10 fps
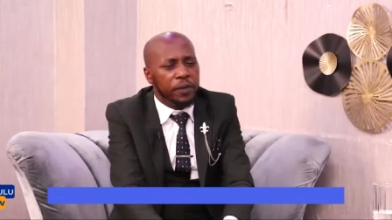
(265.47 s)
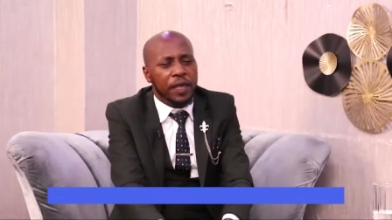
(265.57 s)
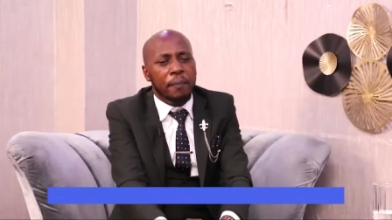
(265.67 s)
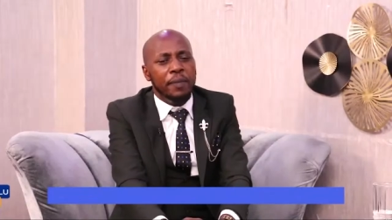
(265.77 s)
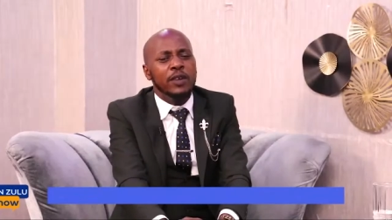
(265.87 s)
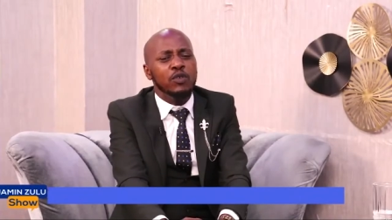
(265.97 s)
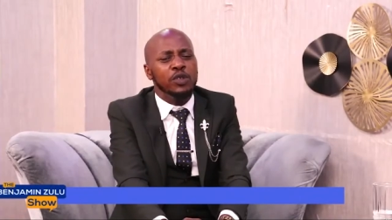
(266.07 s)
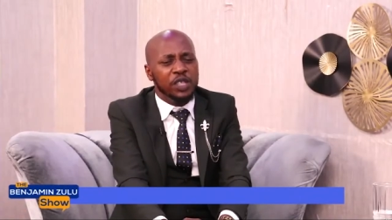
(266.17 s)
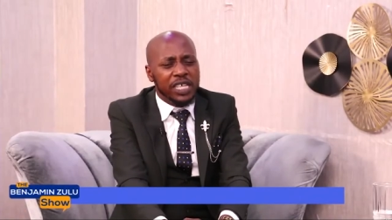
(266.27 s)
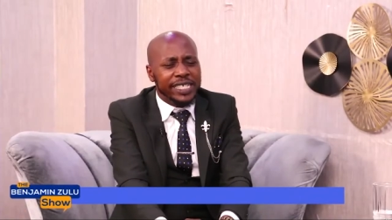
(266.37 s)
There are men who
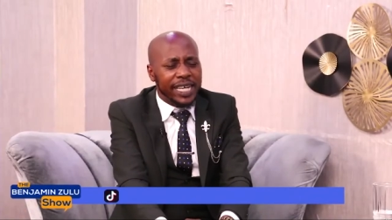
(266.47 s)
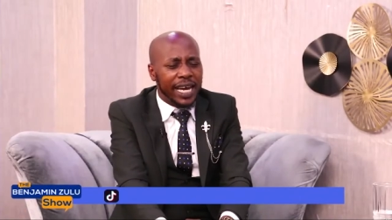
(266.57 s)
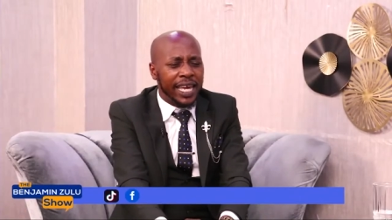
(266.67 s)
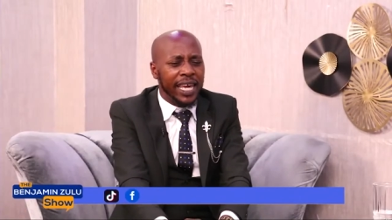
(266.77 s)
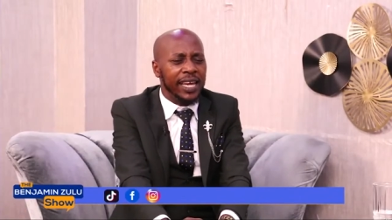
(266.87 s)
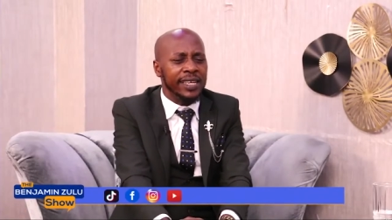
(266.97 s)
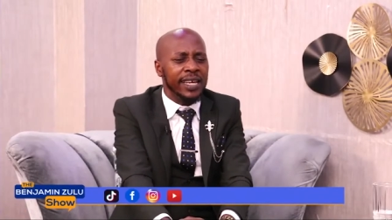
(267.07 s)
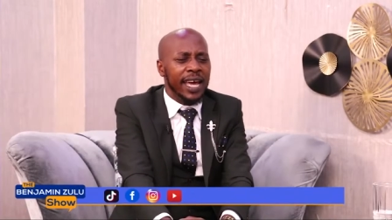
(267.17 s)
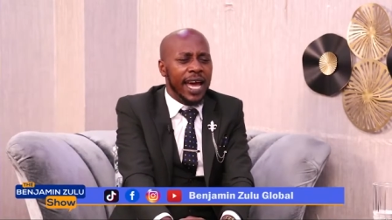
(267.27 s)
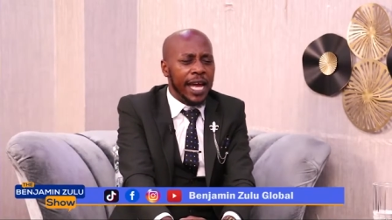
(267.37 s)
think ahead
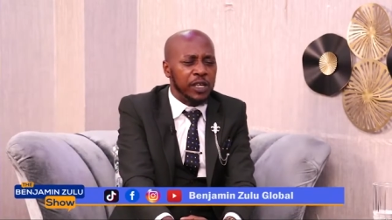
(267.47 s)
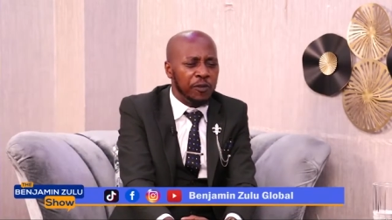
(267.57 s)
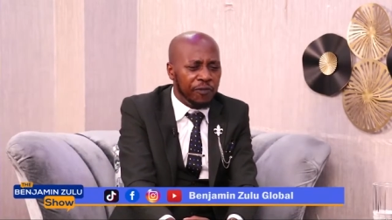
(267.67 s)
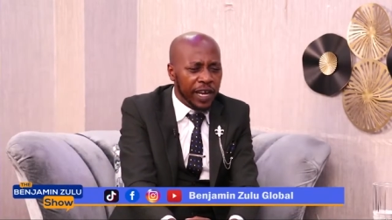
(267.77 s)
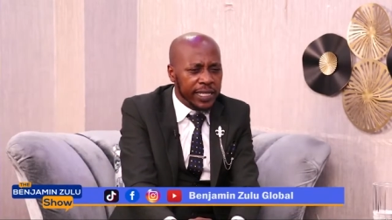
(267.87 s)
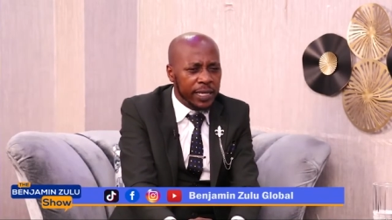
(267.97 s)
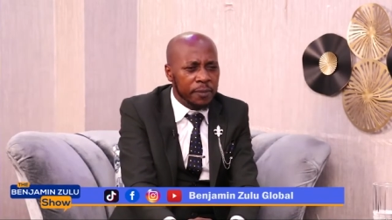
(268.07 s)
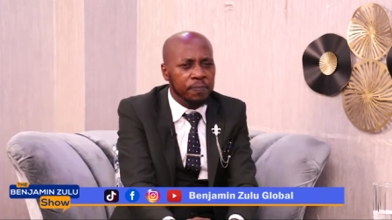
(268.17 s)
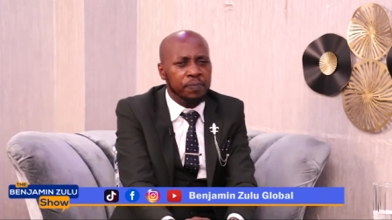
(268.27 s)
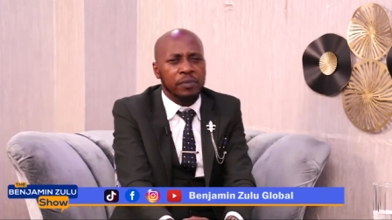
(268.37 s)
and you find them